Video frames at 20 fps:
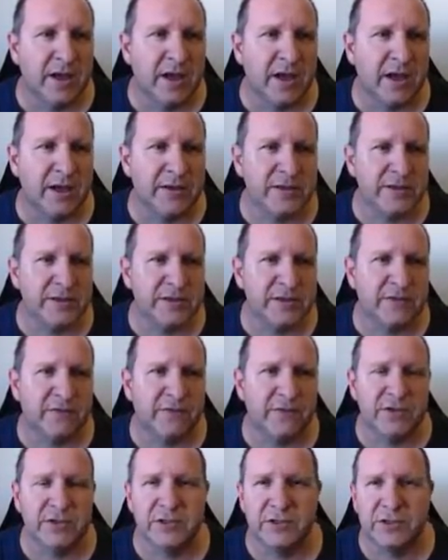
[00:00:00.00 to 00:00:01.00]
This is
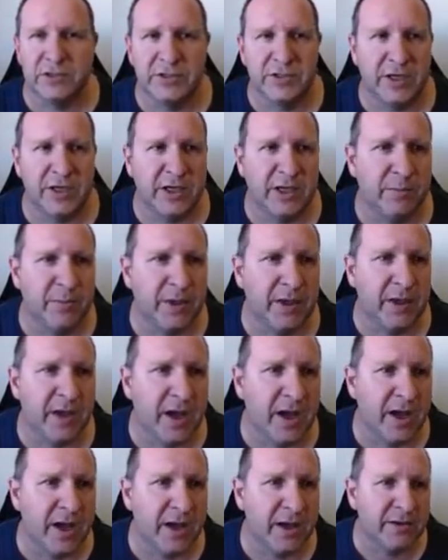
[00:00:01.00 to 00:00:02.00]
for
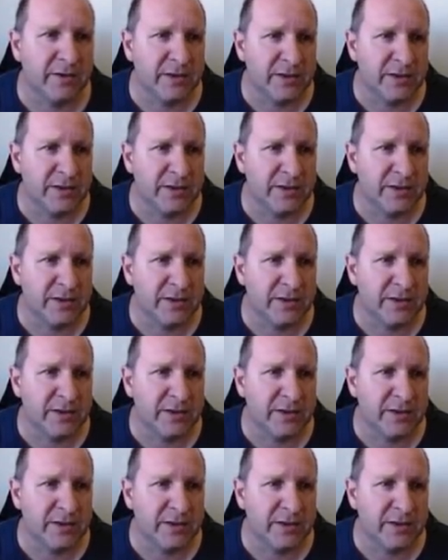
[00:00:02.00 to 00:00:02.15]
GDPR.